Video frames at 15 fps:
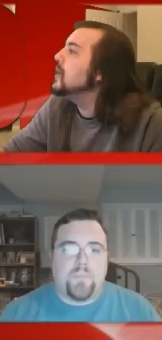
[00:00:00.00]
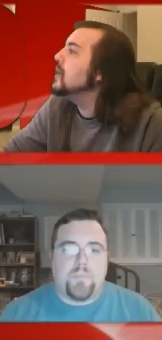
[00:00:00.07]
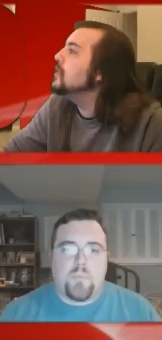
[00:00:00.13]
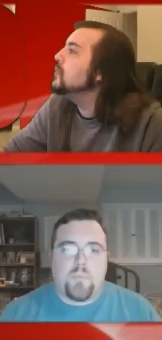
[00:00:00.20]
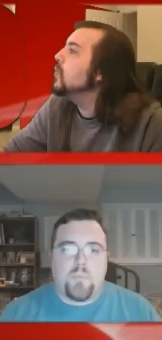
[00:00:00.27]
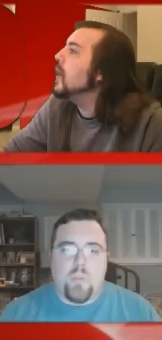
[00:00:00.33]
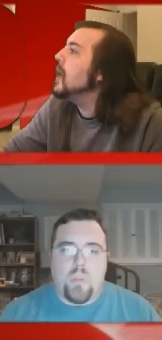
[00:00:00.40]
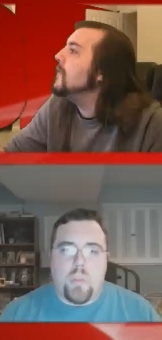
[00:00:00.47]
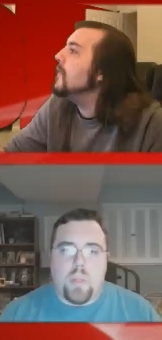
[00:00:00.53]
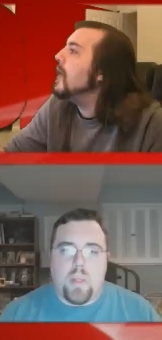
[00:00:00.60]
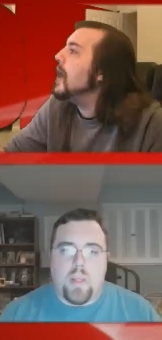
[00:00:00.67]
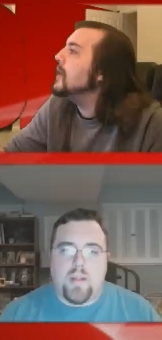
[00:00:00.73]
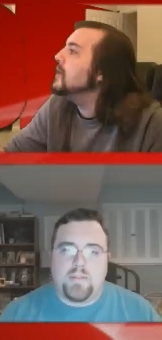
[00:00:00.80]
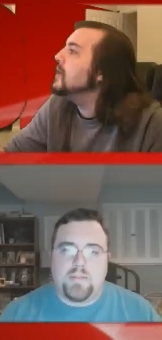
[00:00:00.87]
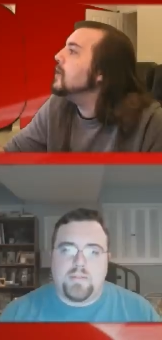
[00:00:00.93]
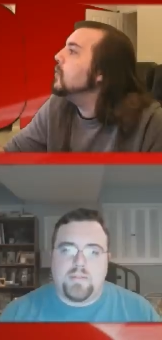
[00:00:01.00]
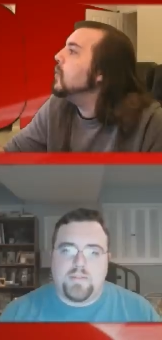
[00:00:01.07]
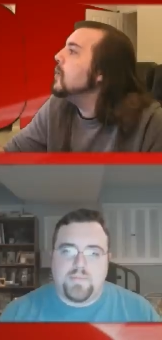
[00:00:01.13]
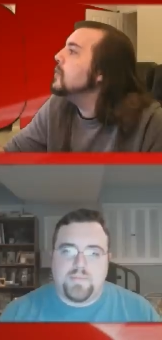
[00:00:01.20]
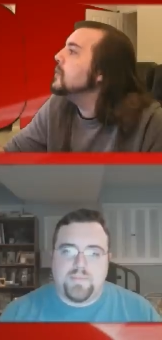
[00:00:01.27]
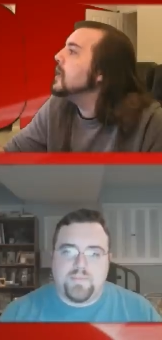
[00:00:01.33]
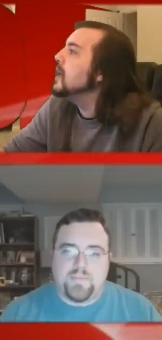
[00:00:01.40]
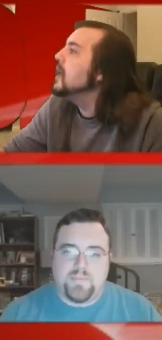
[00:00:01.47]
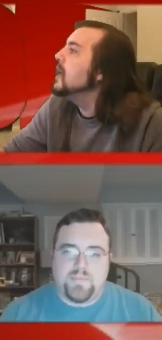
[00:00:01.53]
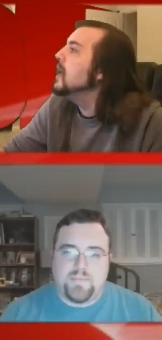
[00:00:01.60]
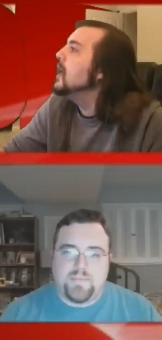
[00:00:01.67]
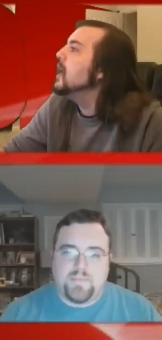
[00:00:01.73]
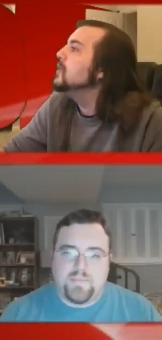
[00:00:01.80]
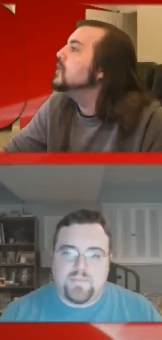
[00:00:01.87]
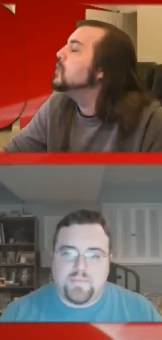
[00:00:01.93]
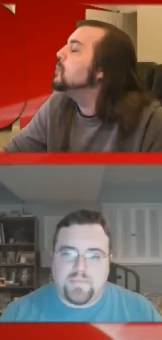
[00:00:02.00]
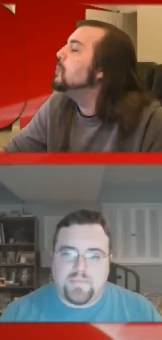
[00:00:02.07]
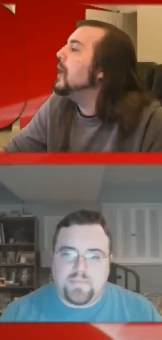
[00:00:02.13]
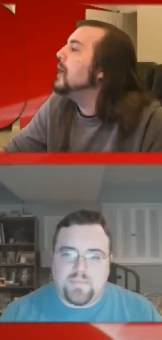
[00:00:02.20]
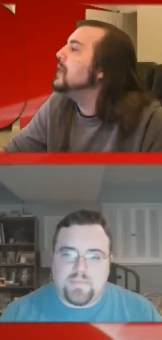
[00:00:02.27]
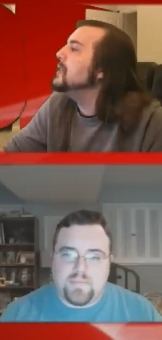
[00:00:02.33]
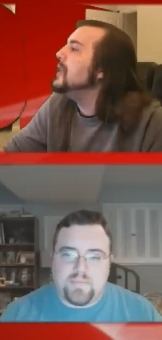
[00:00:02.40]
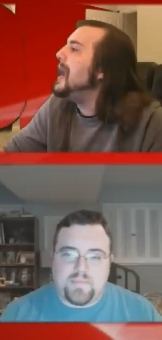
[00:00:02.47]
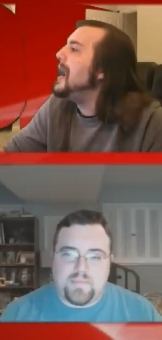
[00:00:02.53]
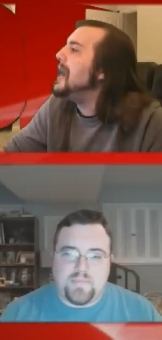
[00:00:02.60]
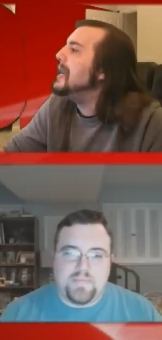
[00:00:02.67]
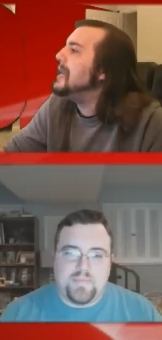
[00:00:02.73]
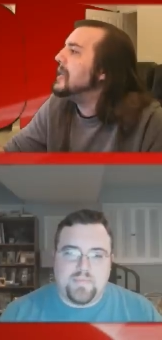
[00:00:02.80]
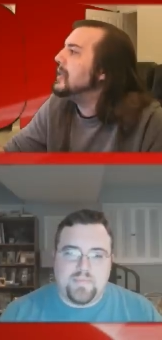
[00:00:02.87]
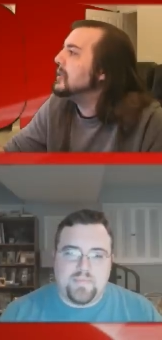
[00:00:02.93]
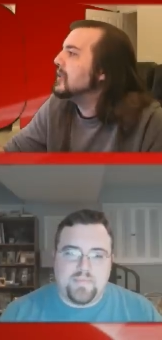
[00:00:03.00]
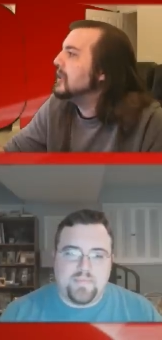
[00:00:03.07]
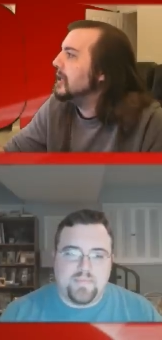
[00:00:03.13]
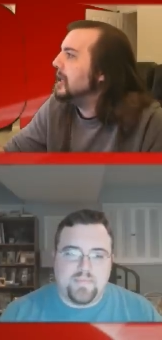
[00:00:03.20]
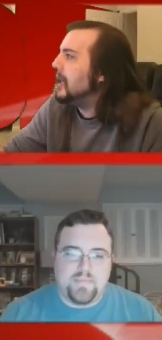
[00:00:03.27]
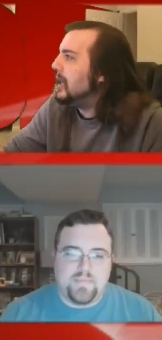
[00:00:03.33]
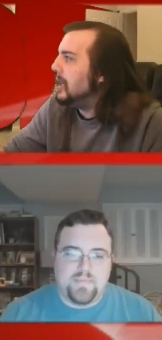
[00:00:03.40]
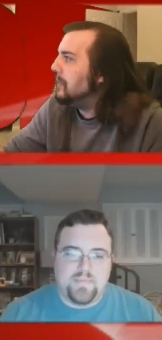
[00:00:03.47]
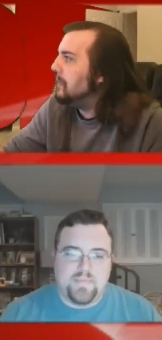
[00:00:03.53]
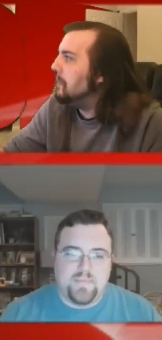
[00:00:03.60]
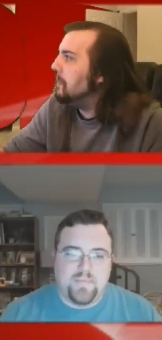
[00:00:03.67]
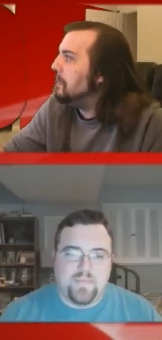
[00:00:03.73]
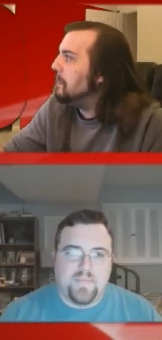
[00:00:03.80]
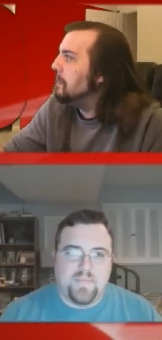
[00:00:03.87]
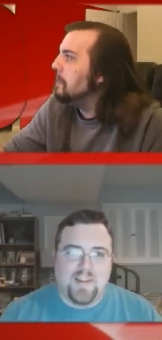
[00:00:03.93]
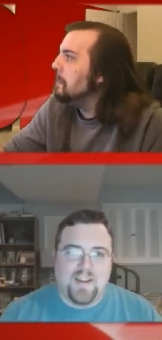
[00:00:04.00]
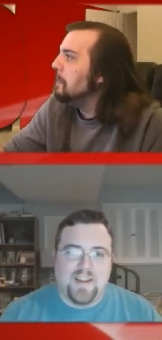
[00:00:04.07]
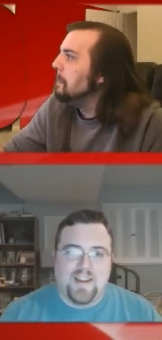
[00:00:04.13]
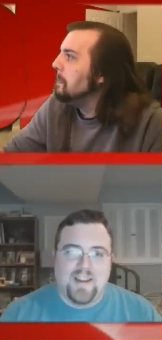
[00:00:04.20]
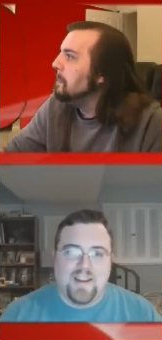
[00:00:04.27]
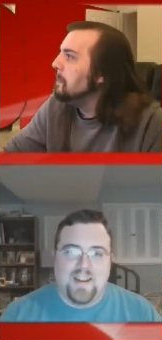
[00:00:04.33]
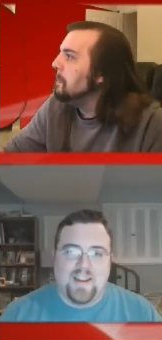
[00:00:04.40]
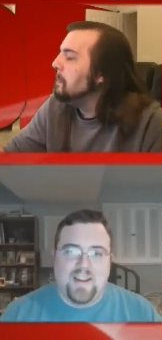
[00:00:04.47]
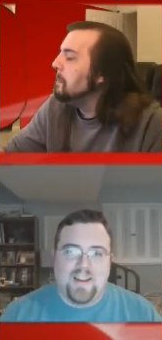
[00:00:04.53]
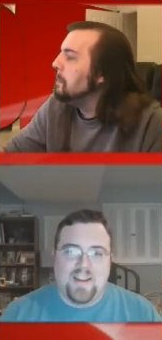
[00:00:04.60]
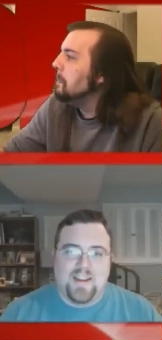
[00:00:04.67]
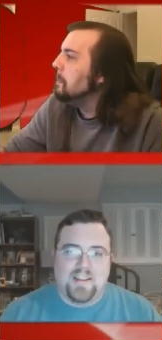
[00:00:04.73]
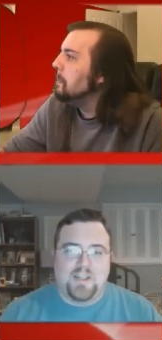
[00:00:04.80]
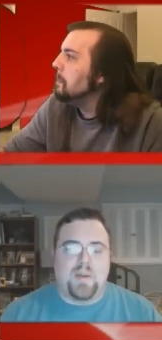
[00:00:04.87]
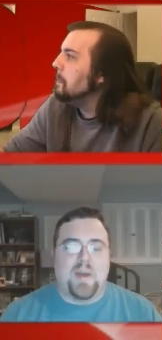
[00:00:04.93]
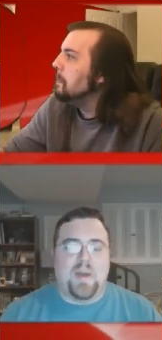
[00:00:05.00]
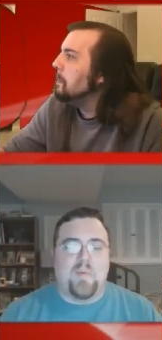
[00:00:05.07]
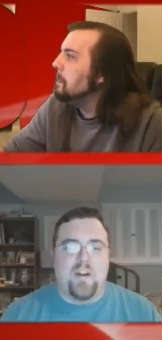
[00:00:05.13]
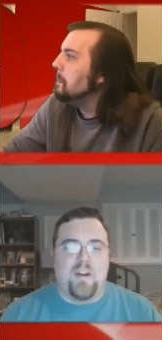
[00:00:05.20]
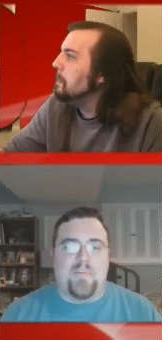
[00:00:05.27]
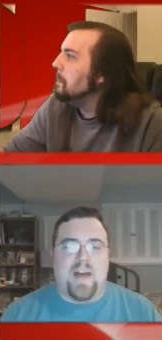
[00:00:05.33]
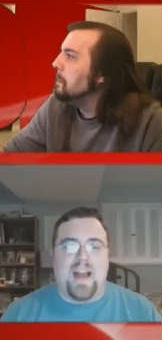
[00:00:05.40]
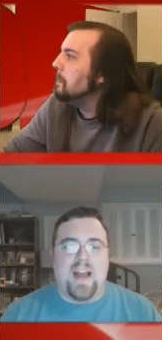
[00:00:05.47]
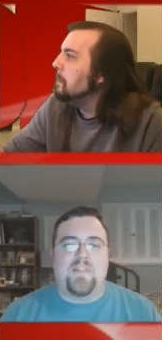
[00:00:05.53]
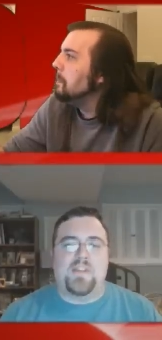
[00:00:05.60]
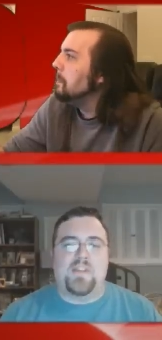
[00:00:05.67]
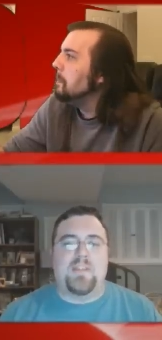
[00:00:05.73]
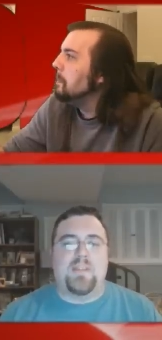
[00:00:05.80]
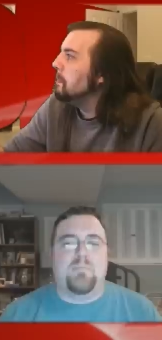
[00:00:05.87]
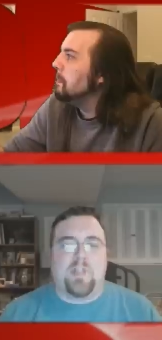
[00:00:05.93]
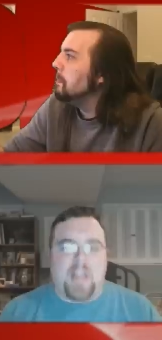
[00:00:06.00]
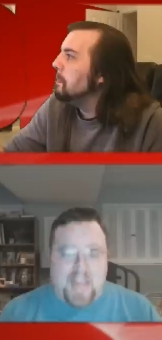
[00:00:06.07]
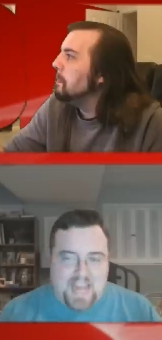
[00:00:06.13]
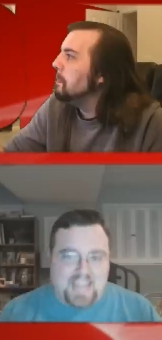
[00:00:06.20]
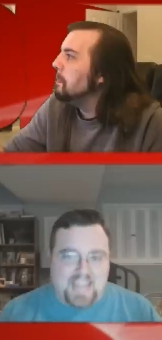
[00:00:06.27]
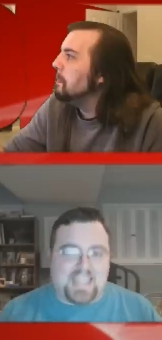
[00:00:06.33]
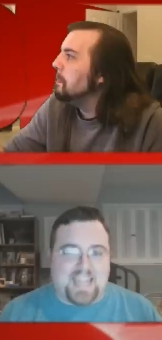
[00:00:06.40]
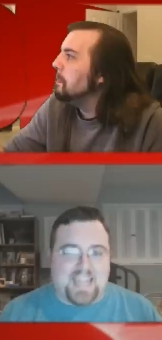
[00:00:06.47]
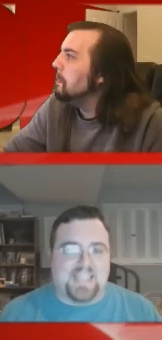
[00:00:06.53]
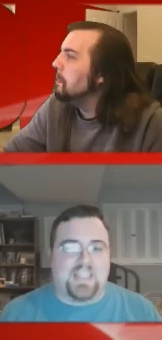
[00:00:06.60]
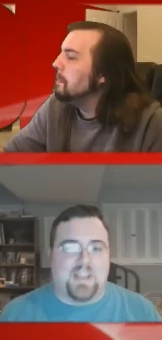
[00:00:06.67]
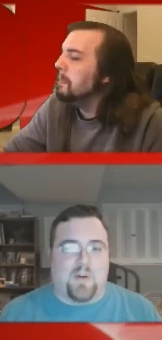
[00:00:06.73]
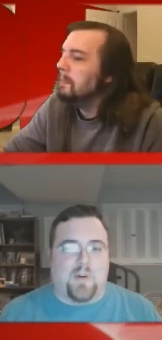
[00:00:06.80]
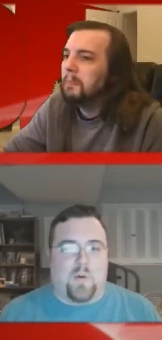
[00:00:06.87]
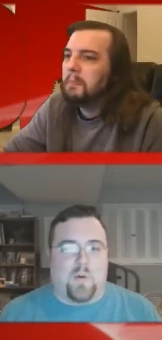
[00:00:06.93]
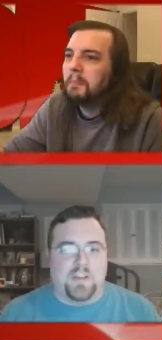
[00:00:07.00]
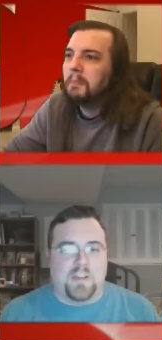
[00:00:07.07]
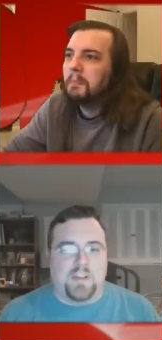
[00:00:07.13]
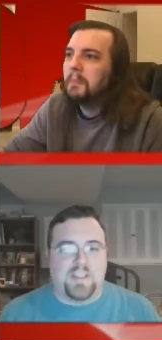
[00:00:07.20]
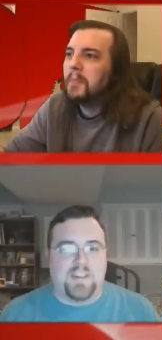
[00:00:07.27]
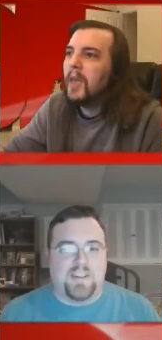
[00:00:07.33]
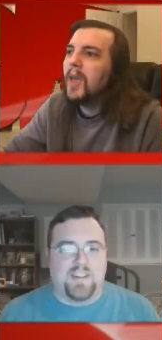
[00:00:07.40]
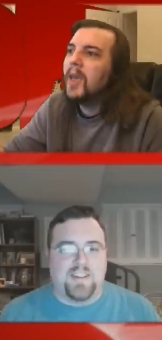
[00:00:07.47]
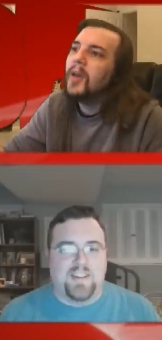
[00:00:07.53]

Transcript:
Speaker 1: his wife acting, quote, spontaneously
Speaker 2: so he wouldn't mind if she planned to kiss the horse.